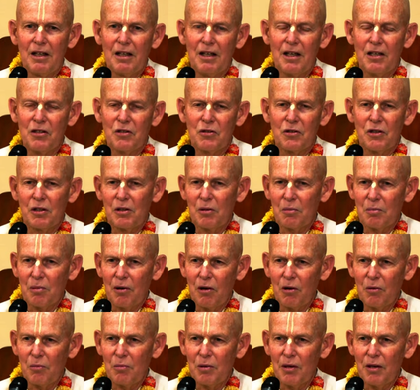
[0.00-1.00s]
as Srila
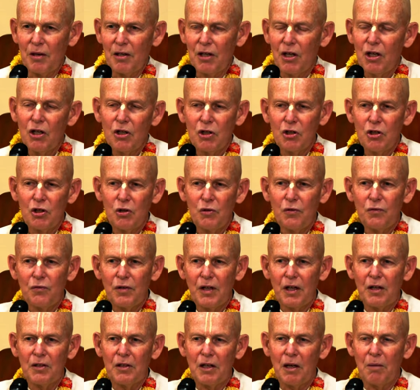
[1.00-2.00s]
Prabhupada. You
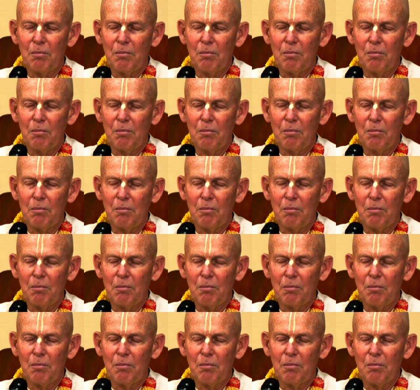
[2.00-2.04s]
felt